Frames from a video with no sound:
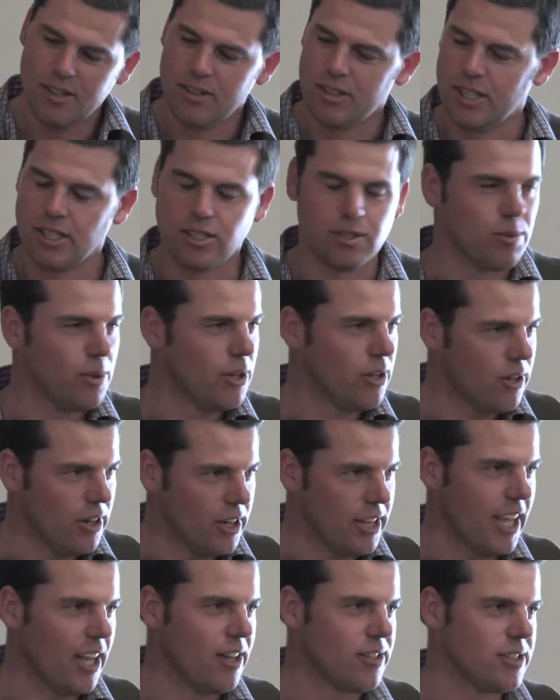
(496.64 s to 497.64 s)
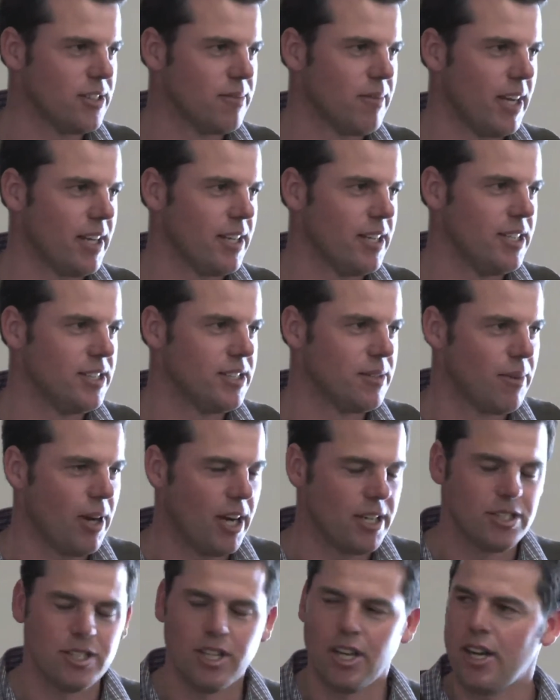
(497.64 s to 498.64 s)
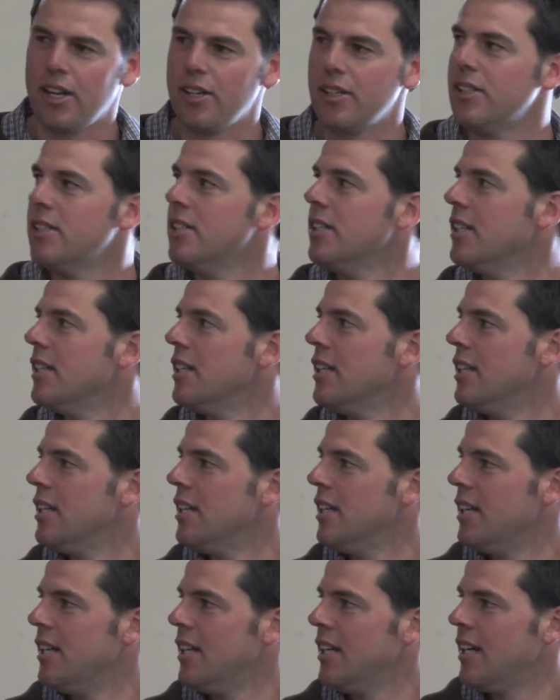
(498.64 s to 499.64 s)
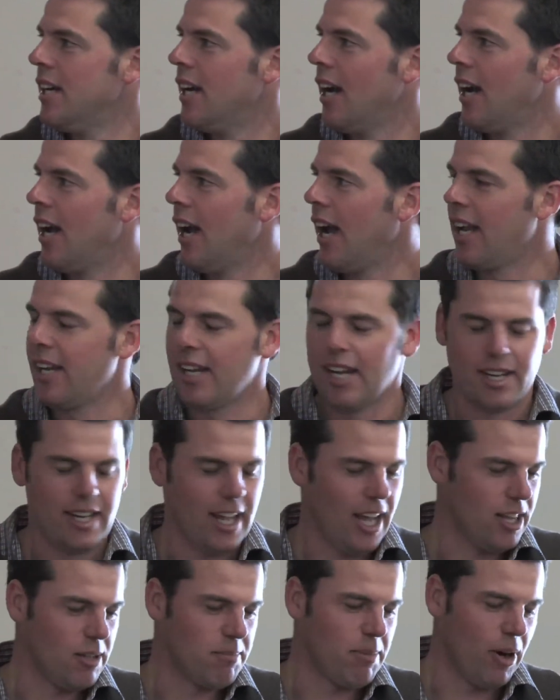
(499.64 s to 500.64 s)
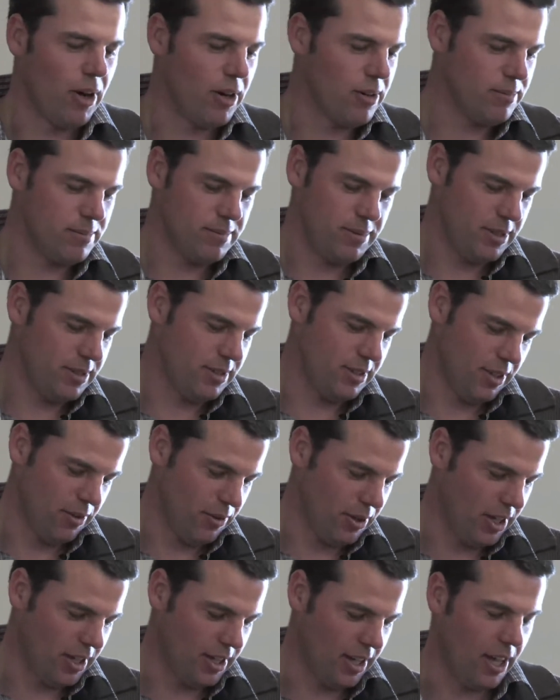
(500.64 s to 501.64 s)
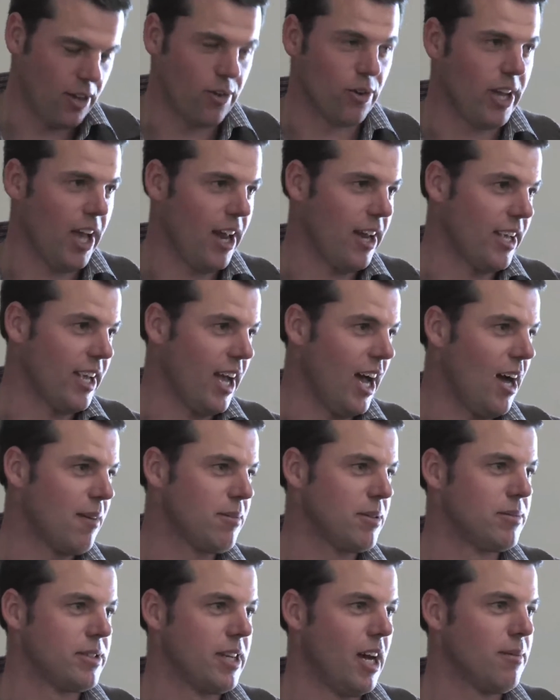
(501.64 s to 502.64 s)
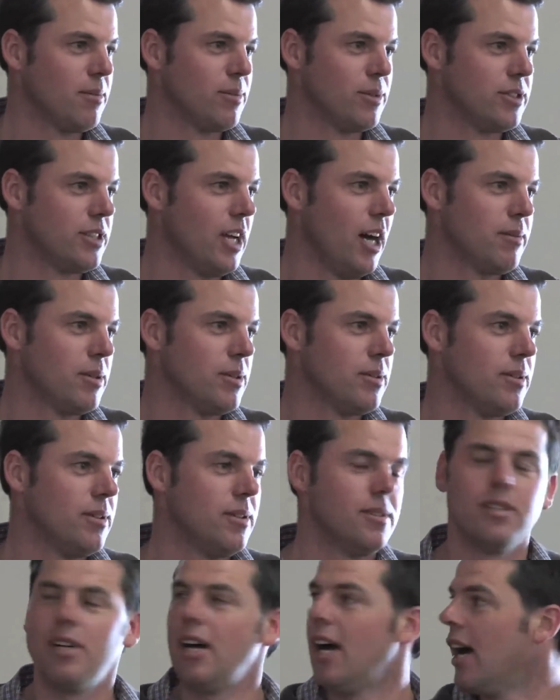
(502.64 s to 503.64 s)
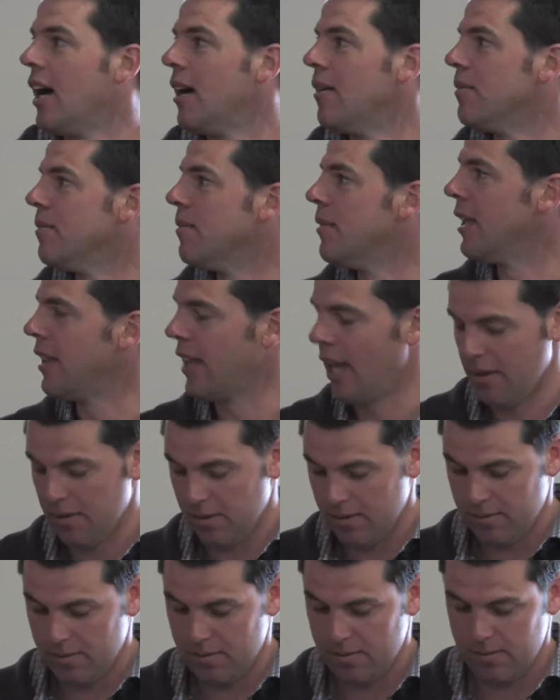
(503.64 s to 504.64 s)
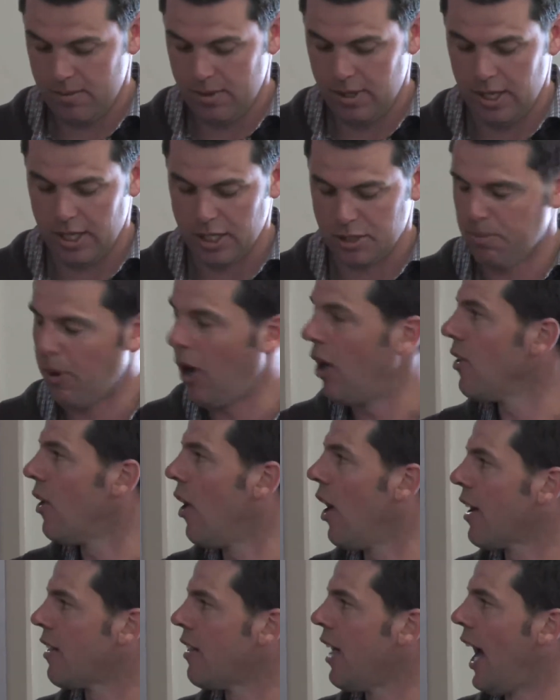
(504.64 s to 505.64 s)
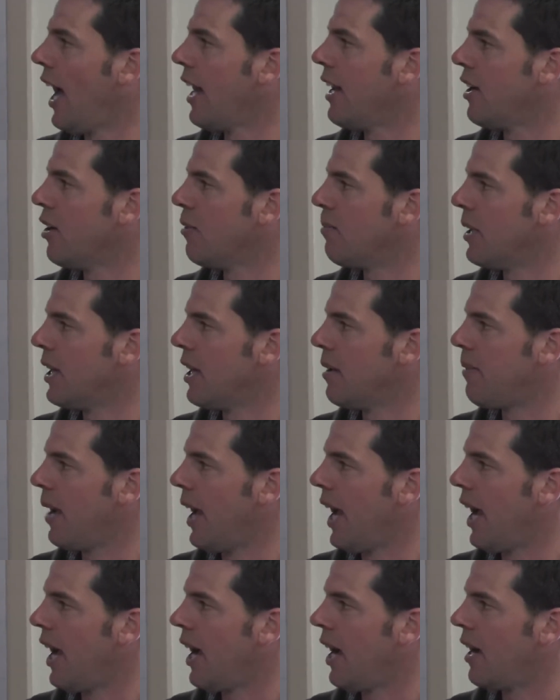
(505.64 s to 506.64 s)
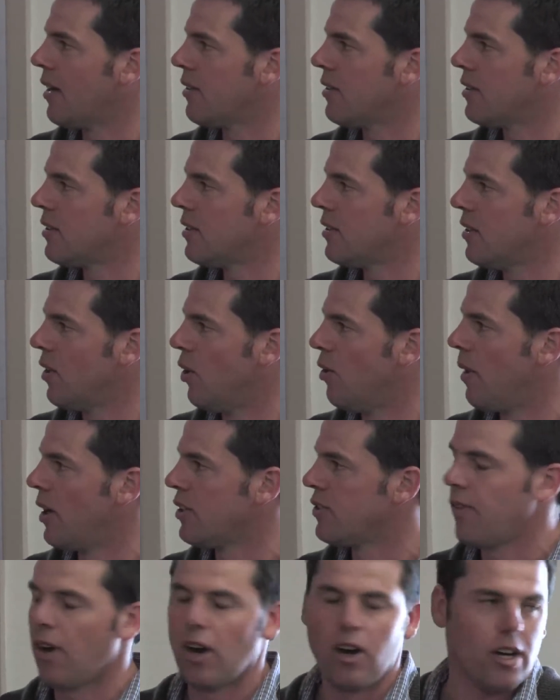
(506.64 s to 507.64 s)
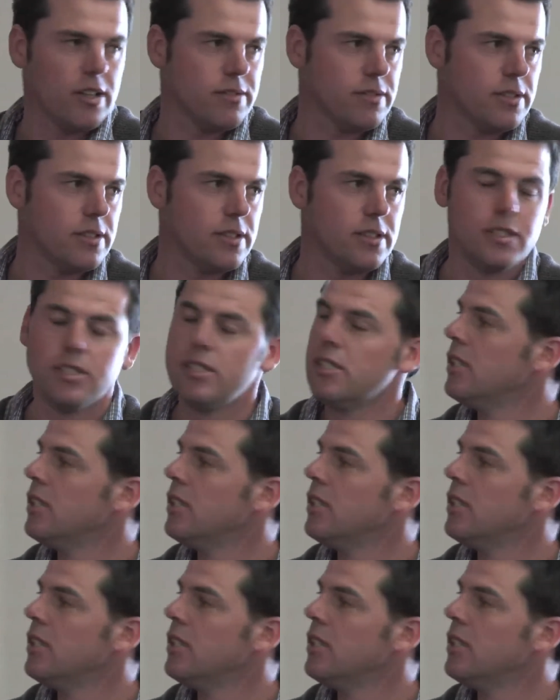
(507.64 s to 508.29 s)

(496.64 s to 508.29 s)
need to work on our calcium magnesium ratio. And down the bottom, you're reading there organic carbon, was double. In a spot like that, it'll be about almost 5.